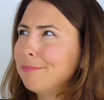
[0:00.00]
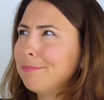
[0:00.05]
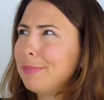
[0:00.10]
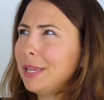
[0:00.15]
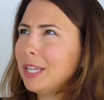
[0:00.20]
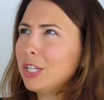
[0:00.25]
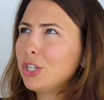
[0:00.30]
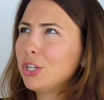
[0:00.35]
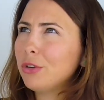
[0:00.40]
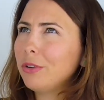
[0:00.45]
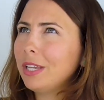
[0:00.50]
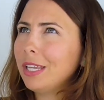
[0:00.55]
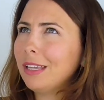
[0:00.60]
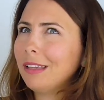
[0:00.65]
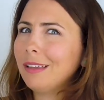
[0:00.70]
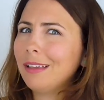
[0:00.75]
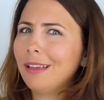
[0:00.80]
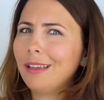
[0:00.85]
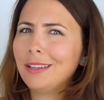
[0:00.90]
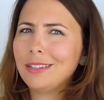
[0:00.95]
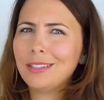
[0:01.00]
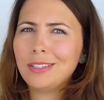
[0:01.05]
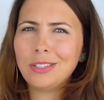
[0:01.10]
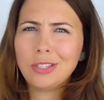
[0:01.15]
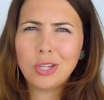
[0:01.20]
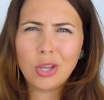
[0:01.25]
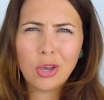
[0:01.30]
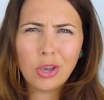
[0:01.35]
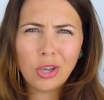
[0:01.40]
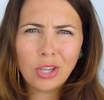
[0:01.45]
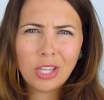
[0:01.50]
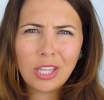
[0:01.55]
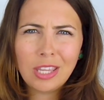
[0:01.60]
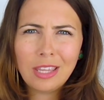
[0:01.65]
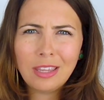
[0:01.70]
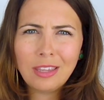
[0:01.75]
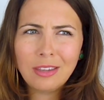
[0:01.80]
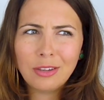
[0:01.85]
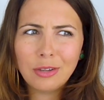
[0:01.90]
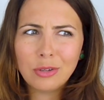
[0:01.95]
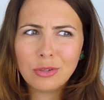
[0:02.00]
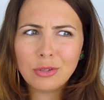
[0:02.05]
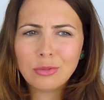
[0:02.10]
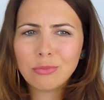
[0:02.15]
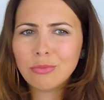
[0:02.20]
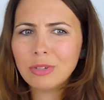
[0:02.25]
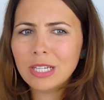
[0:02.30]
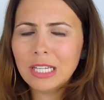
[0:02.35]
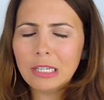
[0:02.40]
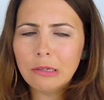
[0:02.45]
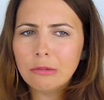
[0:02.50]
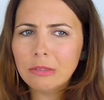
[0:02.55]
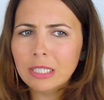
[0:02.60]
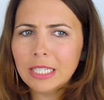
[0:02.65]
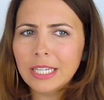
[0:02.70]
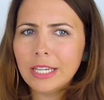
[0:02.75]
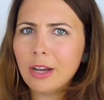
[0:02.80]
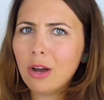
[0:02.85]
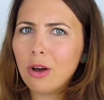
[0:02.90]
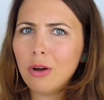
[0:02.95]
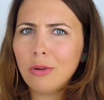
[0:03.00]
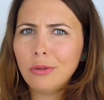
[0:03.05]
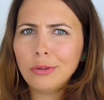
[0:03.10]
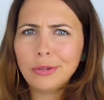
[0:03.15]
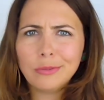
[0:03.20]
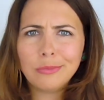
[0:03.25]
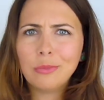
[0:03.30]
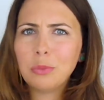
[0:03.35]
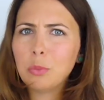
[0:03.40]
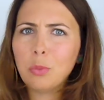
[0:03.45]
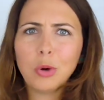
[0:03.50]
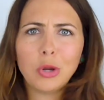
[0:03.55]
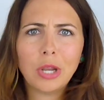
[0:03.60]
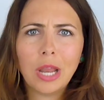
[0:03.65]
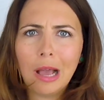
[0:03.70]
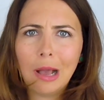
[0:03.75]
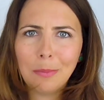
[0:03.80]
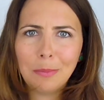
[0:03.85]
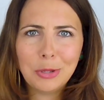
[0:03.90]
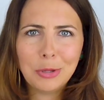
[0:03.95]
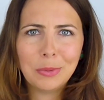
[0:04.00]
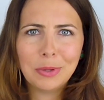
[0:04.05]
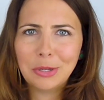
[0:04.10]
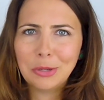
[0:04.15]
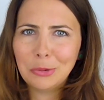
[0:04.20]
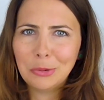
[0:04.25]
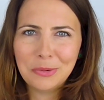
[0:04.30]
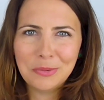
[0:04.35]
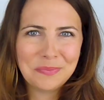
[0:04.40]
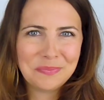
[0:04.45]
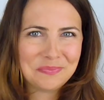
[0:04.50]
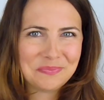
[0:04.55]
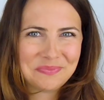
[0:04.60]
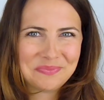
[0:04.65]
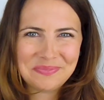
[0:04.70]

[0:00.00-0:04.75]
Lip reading: Picturing a turkey who's really, really cold won't help you at all.